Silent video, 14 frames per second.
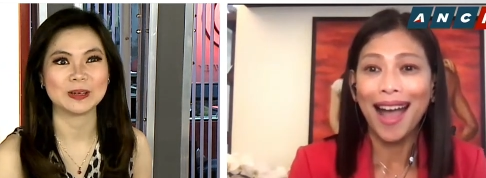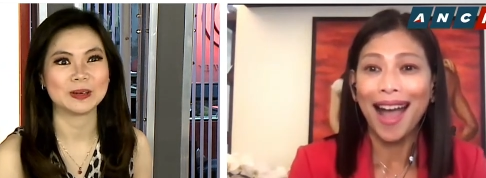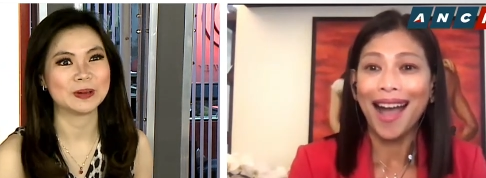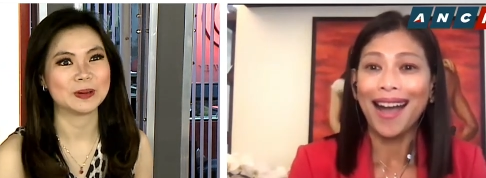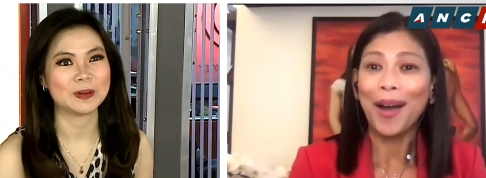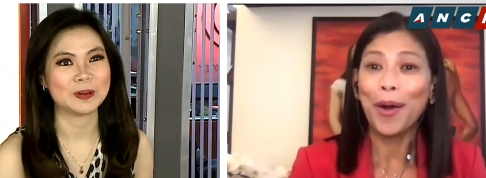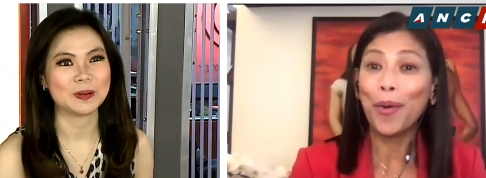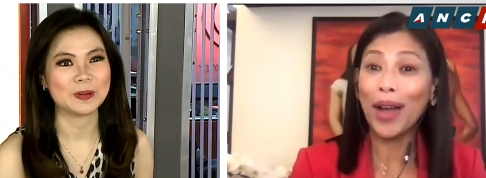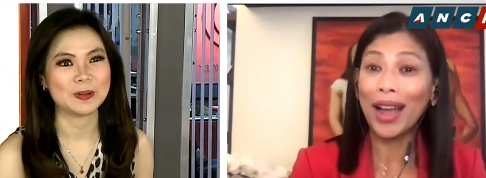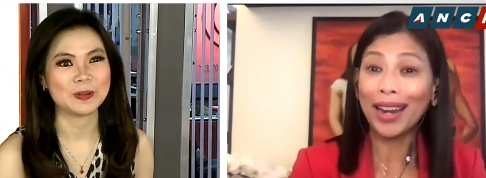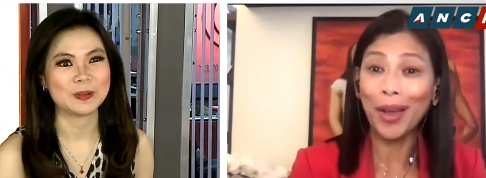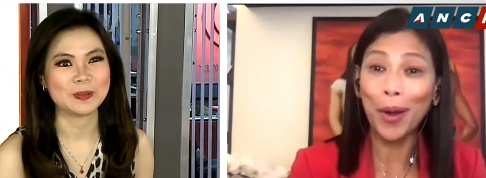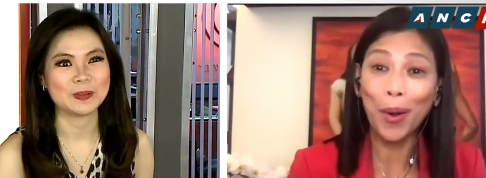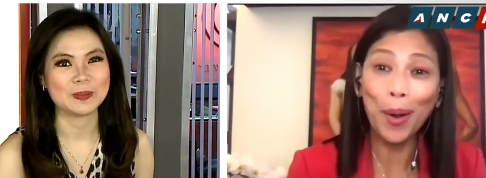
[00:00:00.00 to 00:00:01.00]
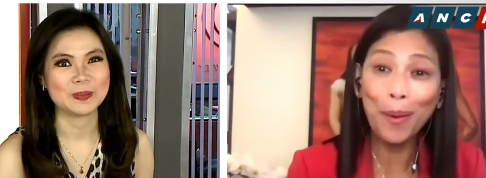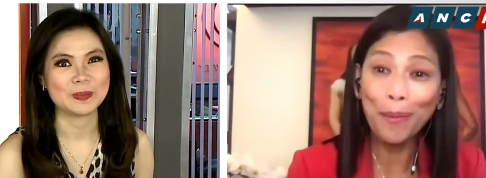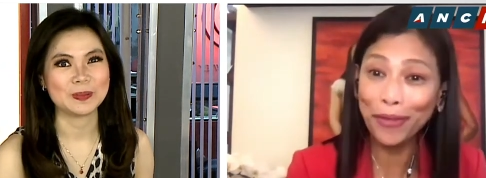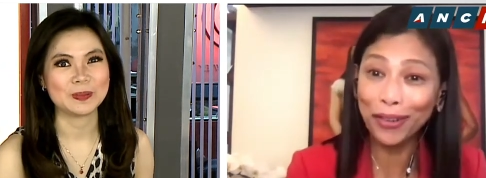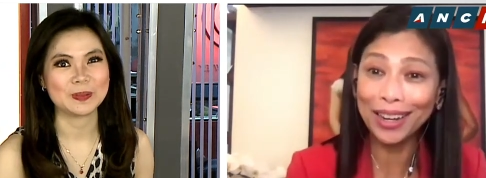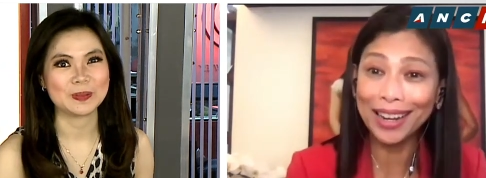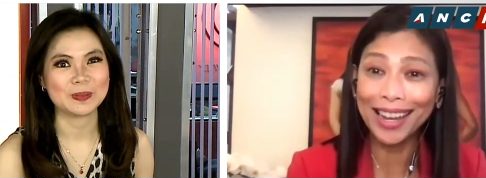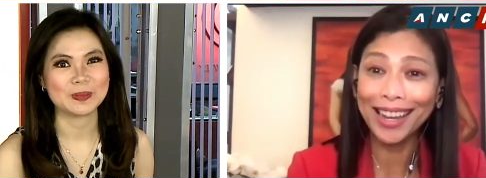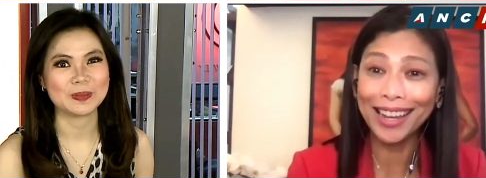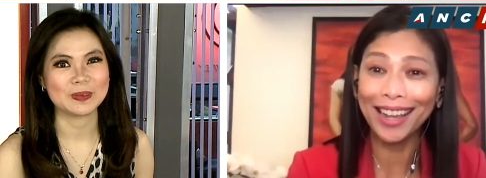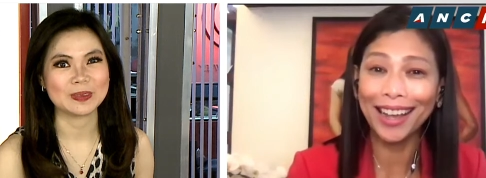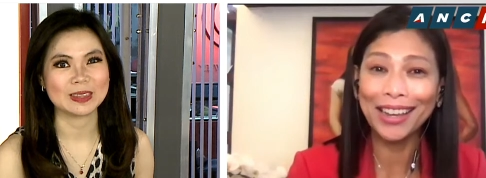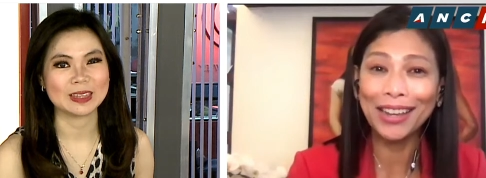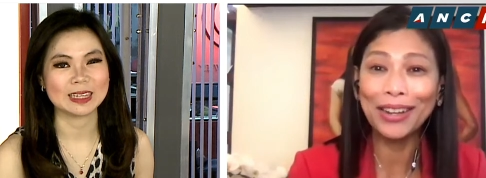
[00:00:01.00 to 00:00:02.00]
Speaker 1: Well, hopefully,
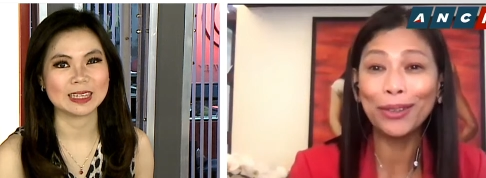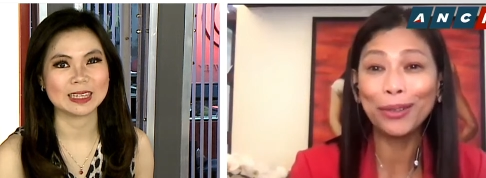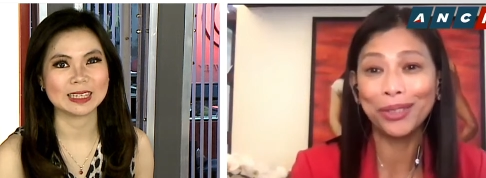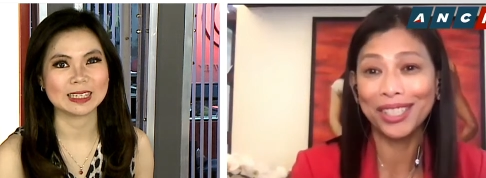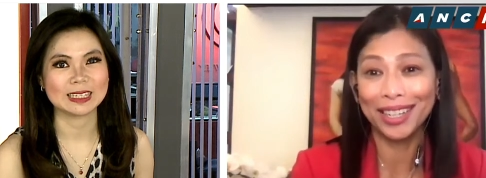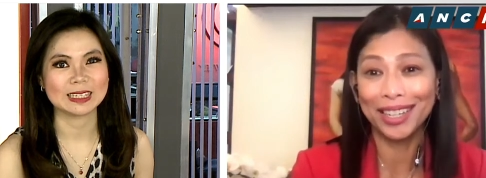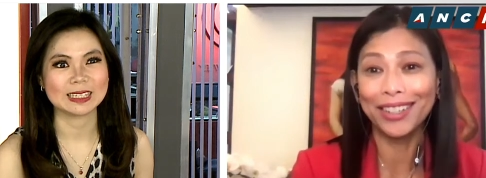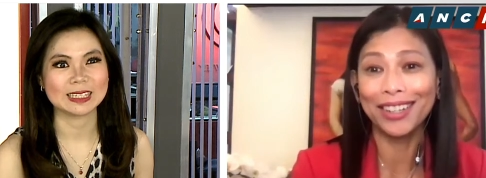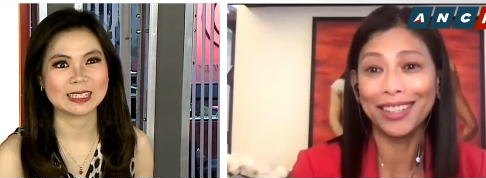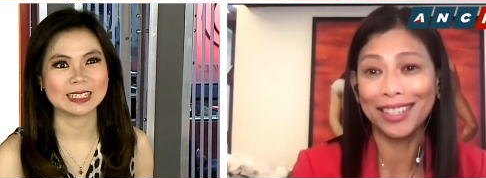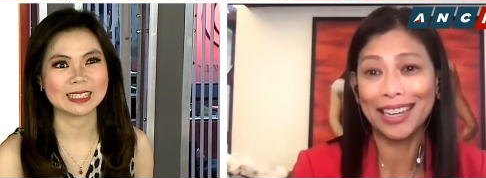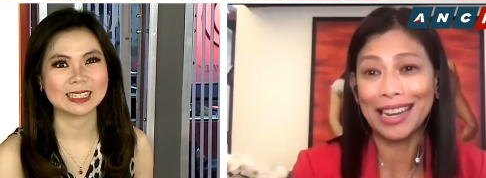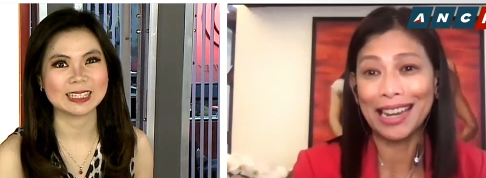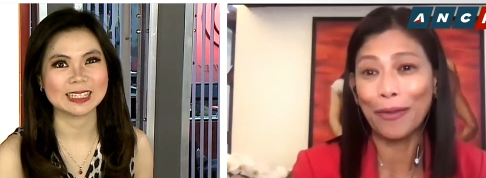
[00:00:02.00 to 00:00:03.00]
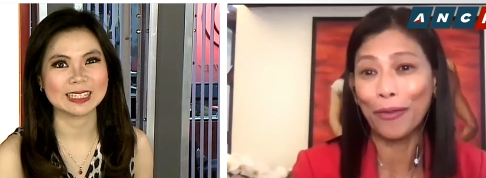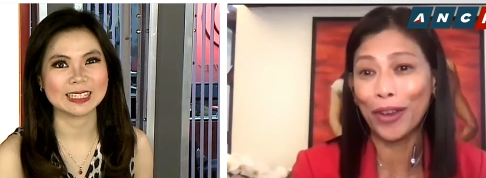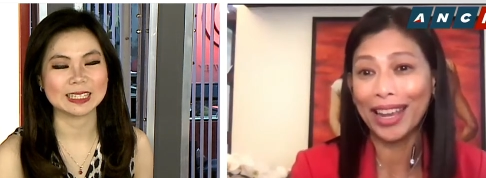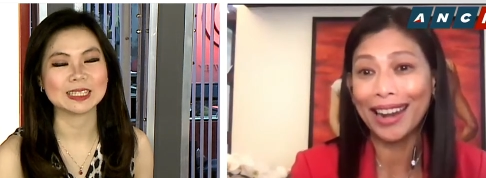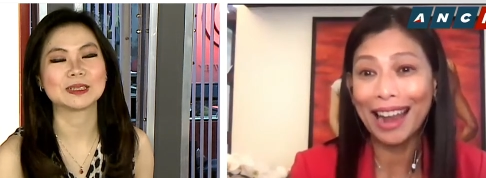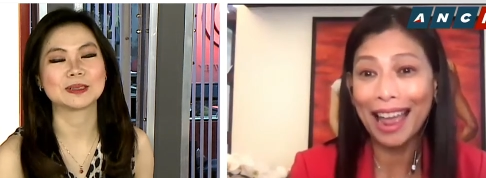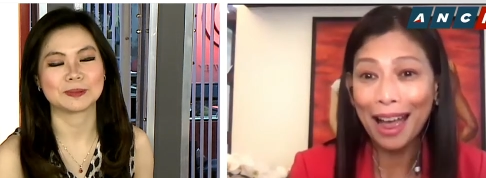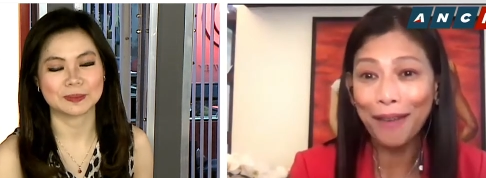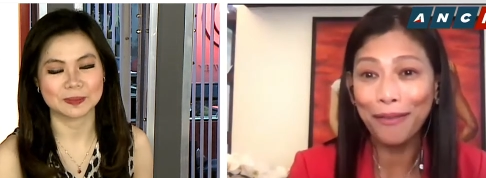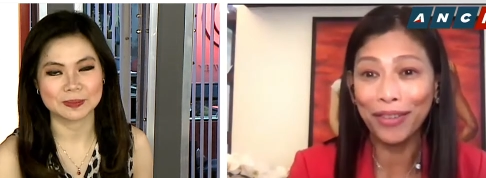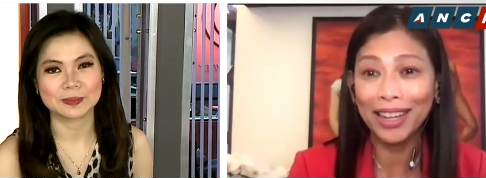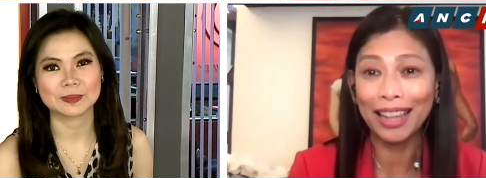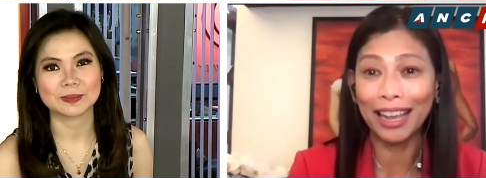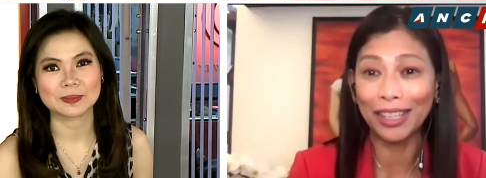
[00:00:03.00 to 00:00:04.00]
you know, seriously, if we can have it
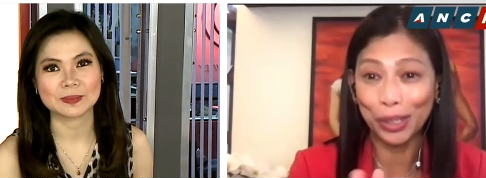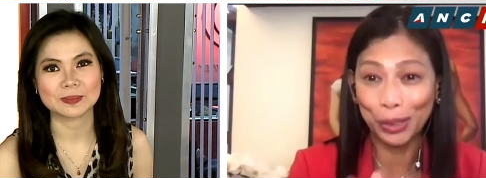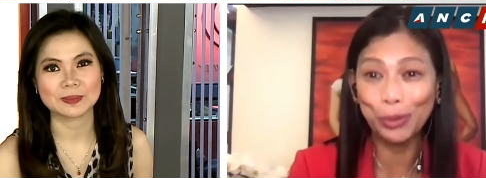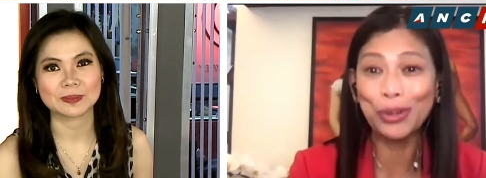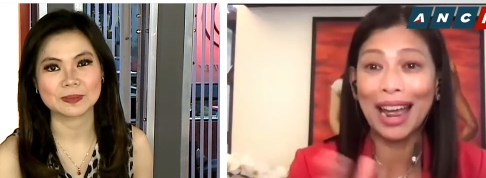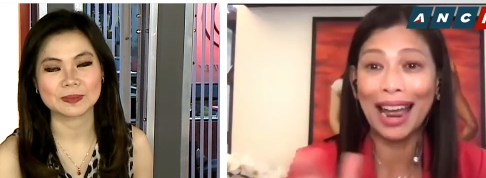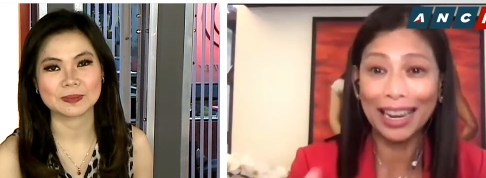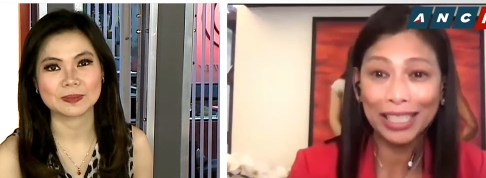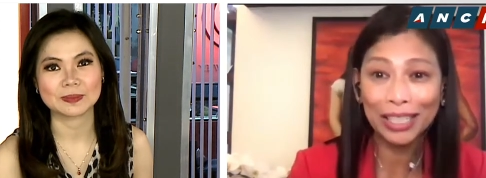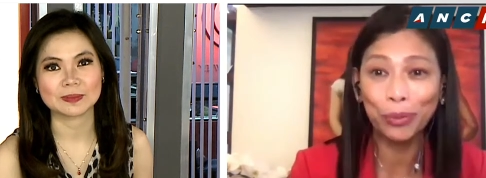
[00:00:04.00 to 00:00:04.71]
as soon as we